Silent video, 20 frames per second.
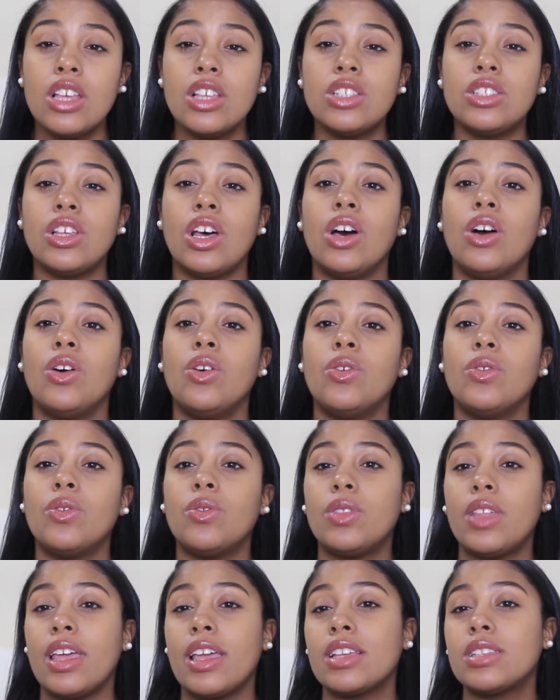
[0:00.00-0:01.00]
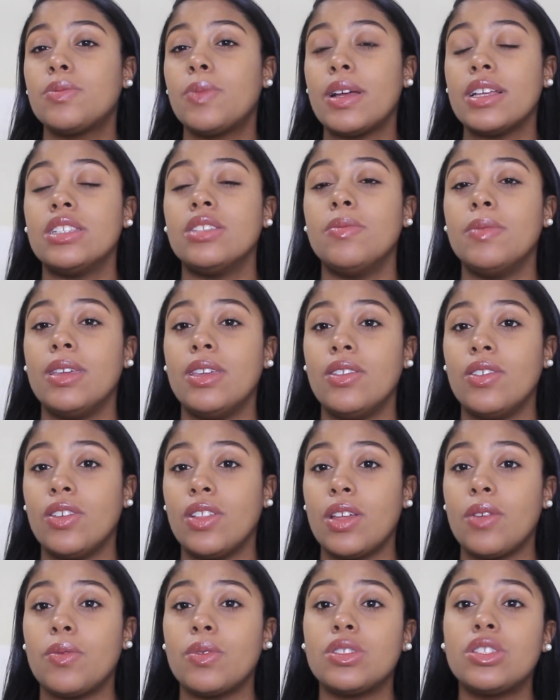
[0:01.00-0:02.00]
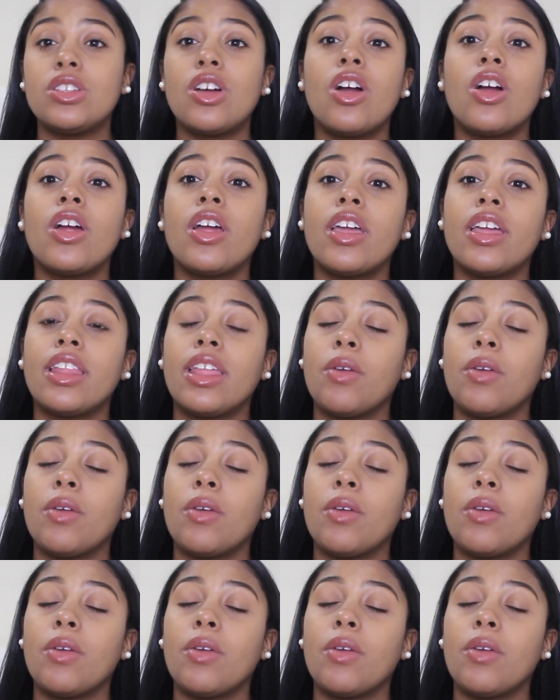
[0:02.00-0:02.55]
So they expressed to me, you know, they were sorry.